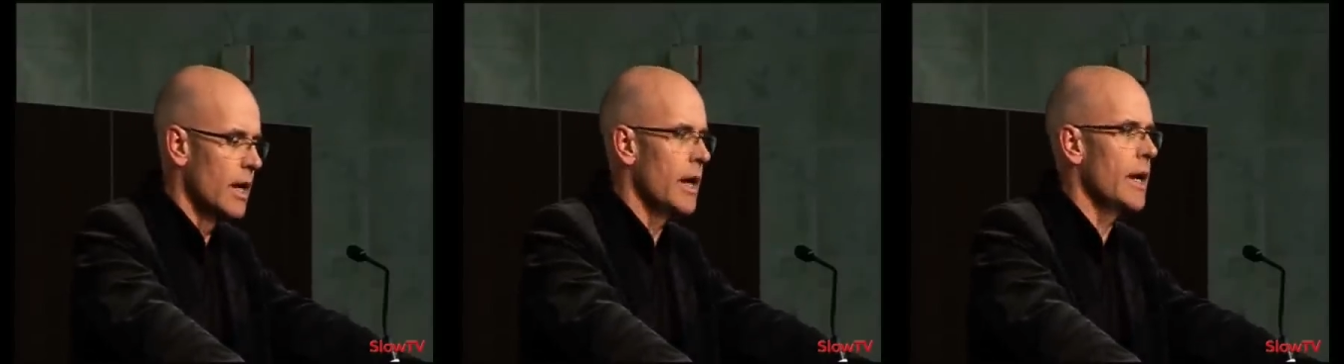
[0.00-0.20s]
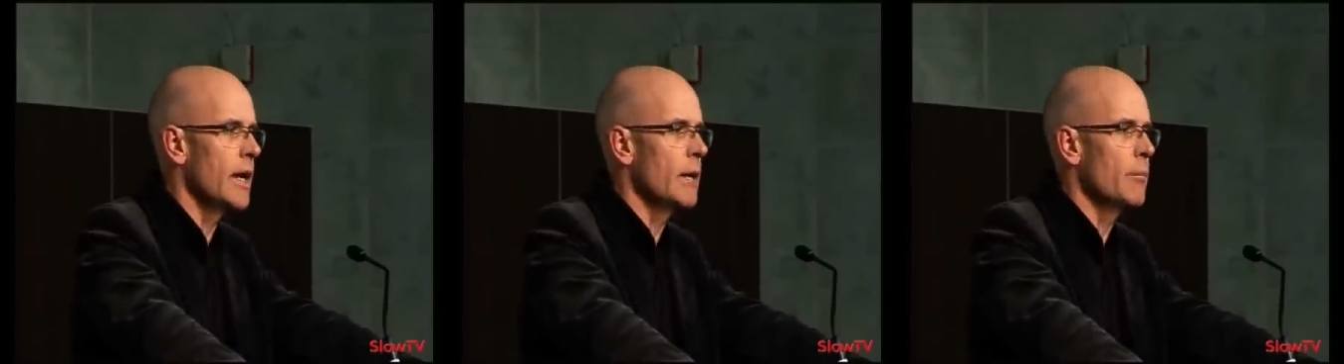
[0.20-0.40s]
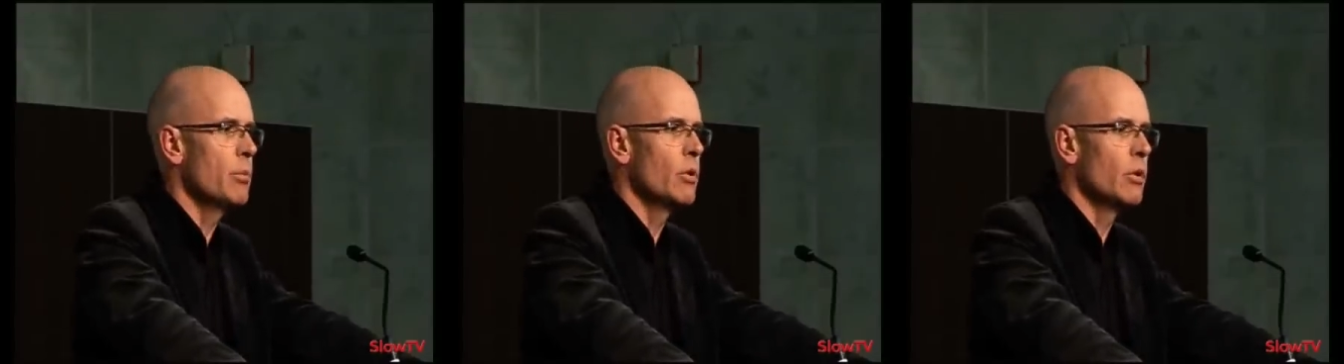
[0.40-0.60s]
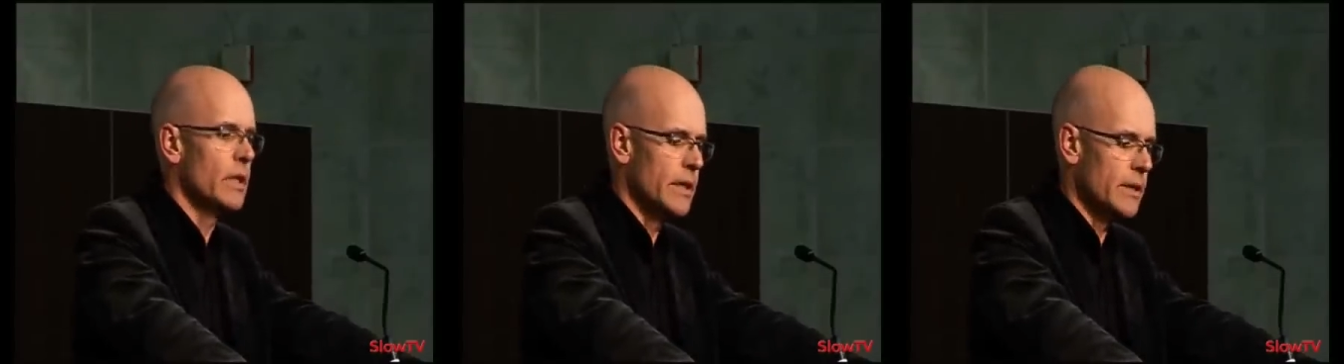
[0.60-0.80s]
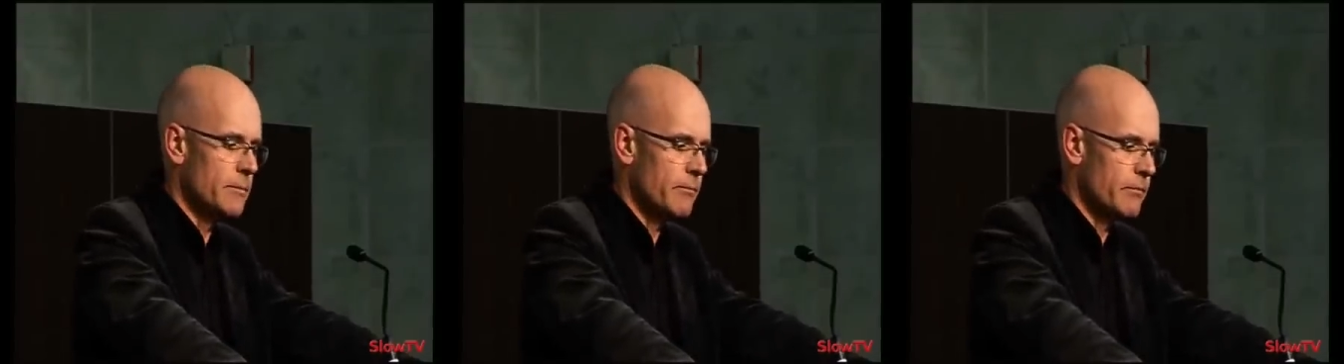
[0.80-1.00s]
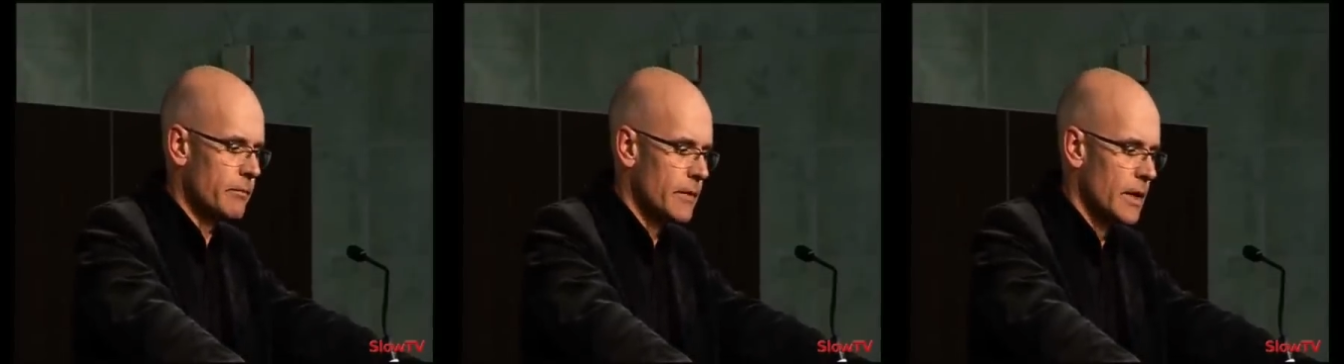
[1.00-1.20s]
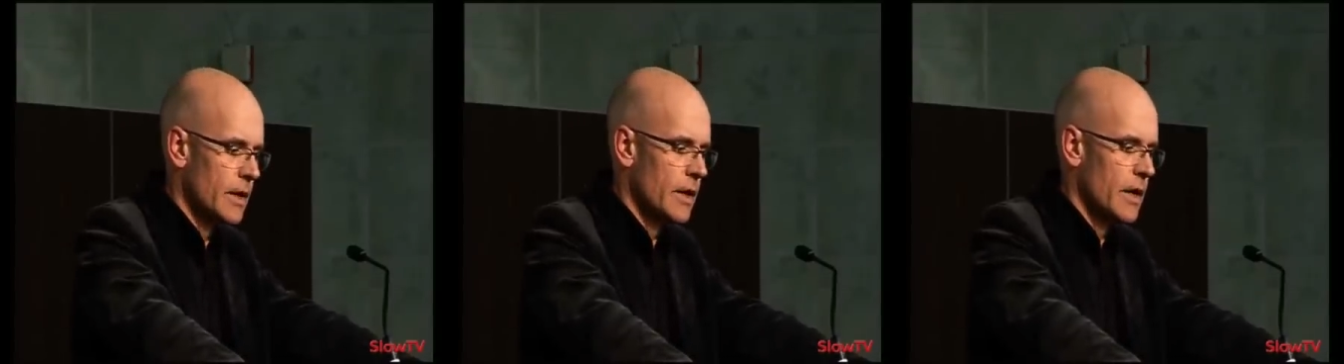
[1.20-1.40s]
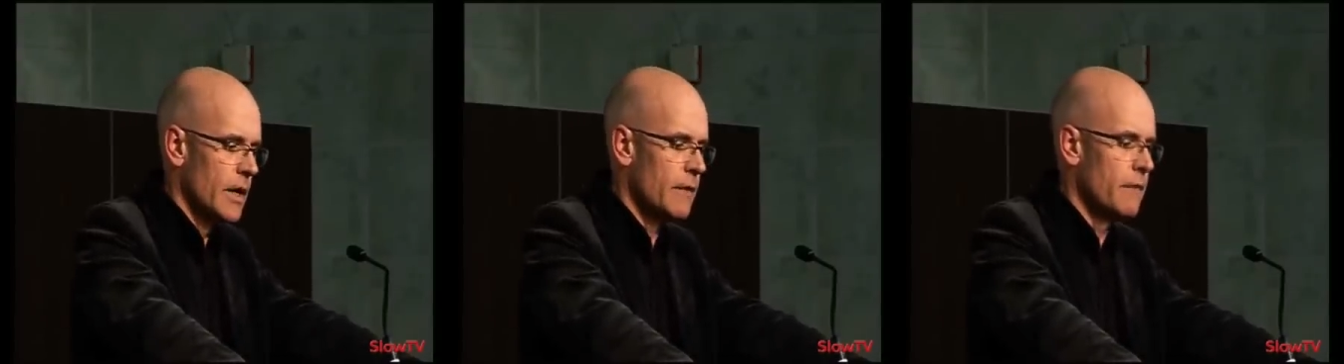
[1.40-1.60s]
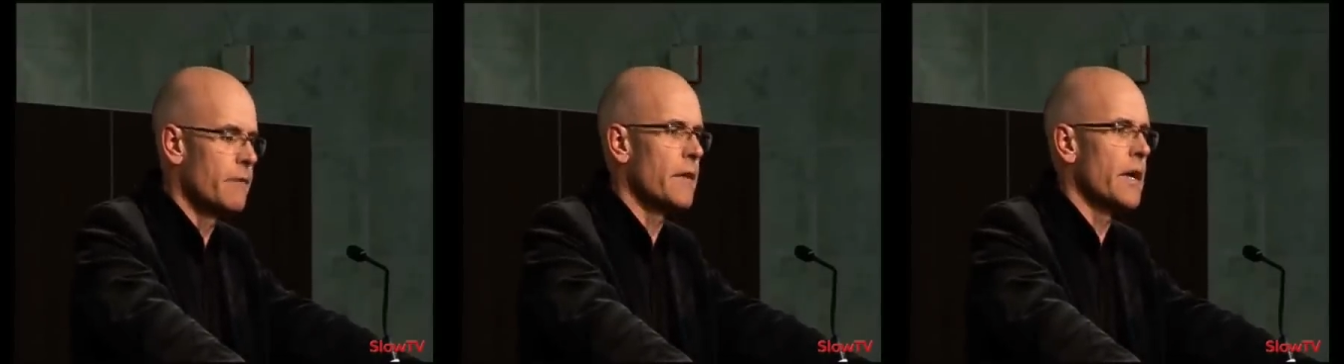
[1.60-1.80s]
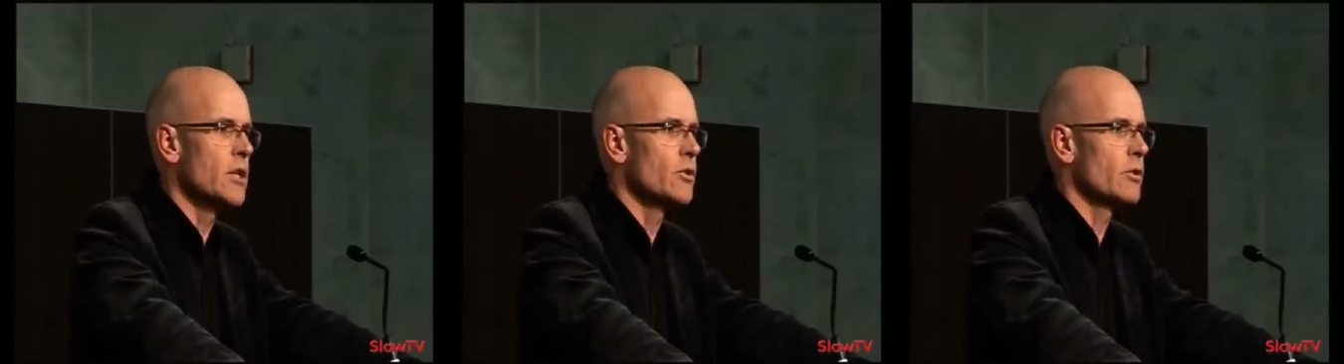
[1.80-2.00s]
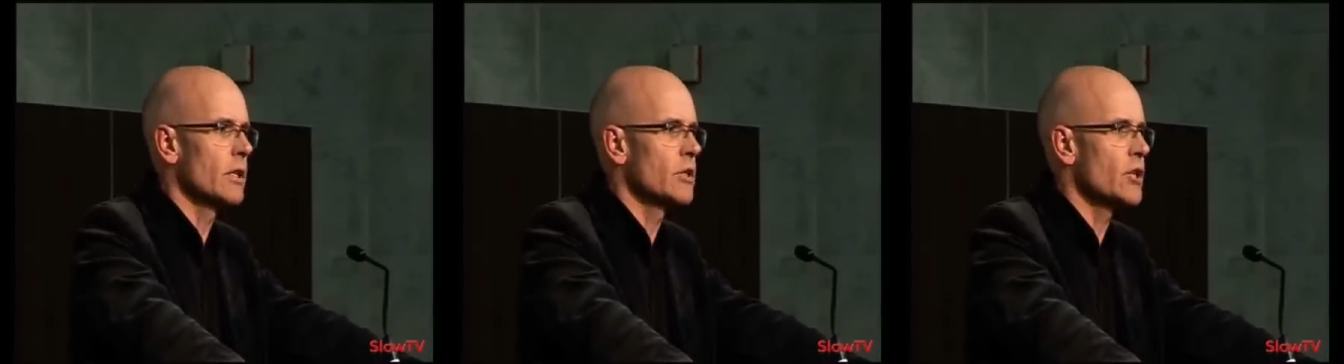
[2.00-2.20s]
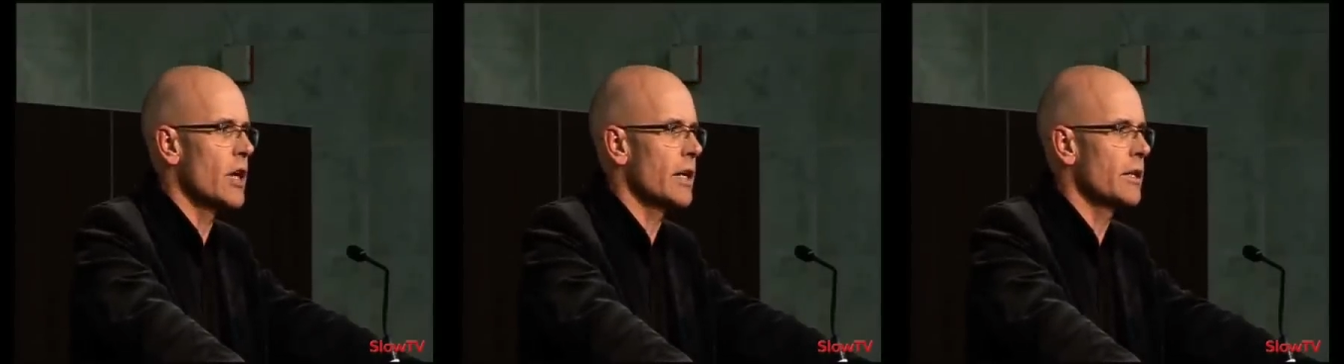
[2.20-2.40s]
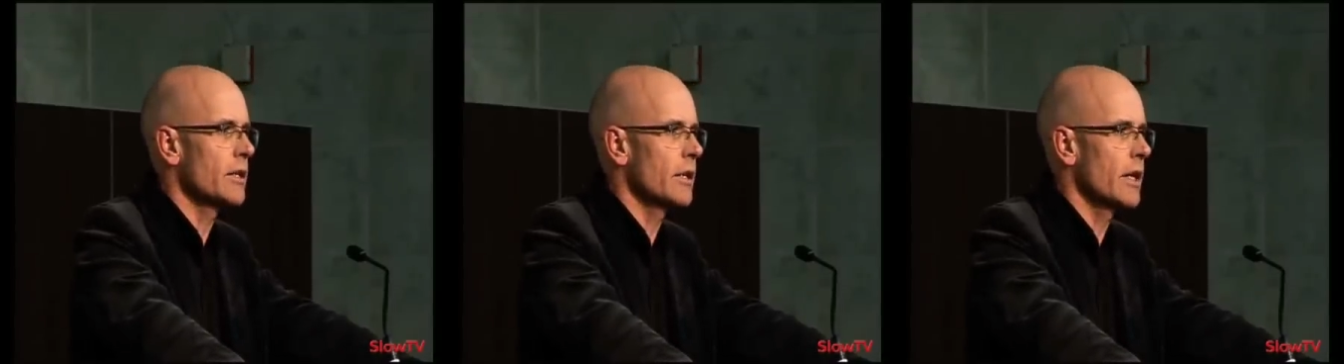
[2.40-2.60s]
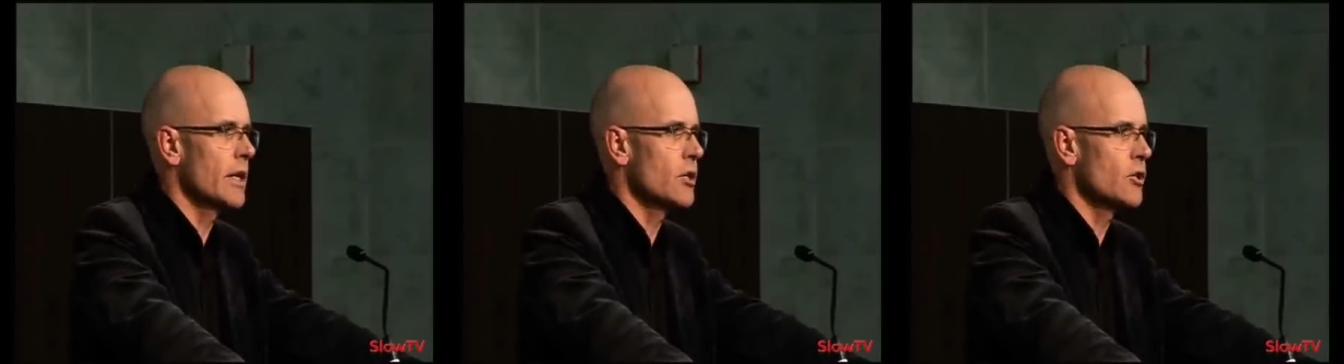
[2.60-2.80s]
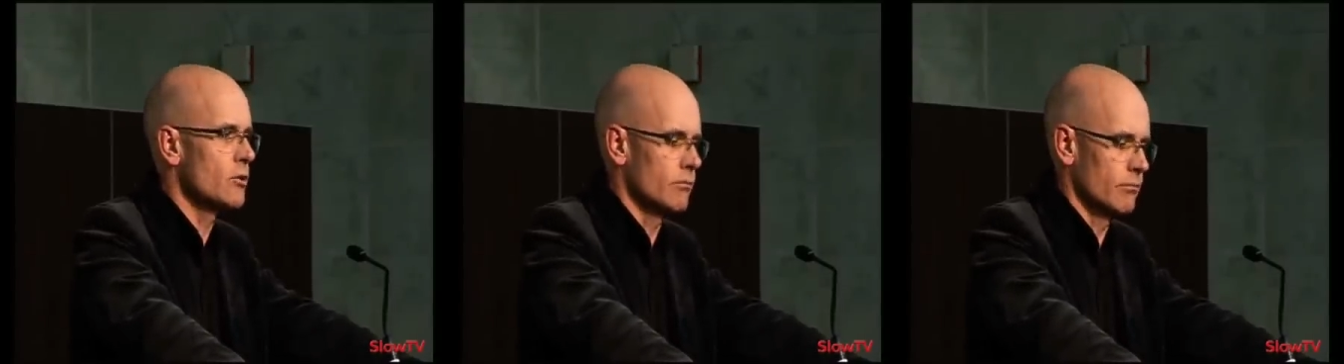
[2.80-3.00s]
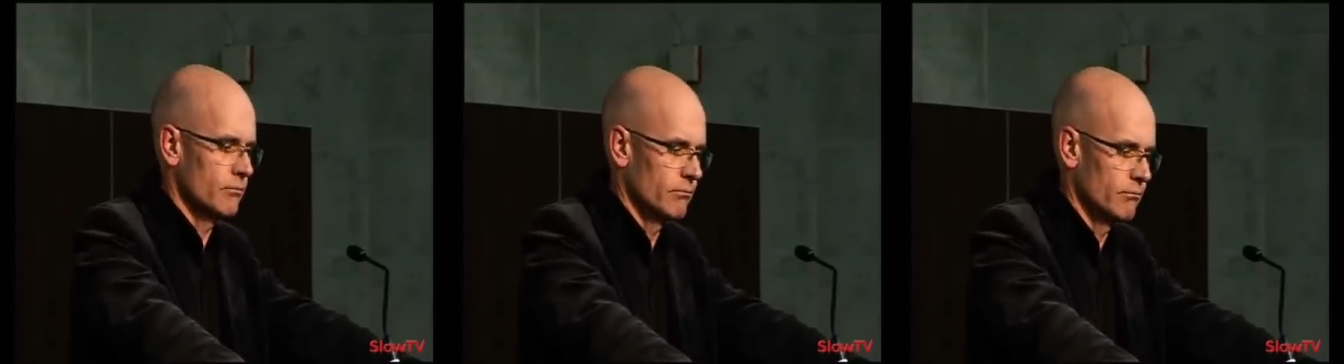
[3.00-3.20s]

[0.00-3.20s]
hair pulling, and facial ejaculation.